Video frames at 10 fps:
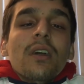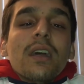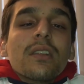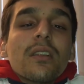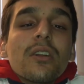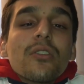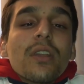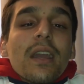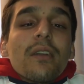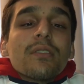And
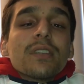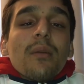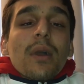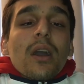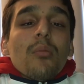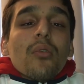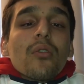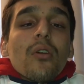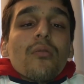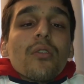literally every time I got pulled
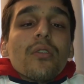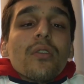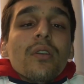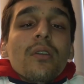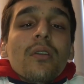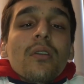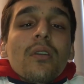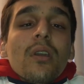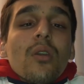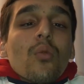over,
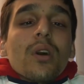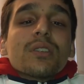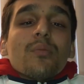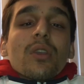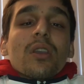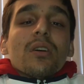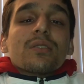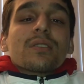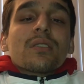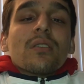it wasn't
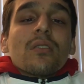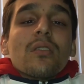because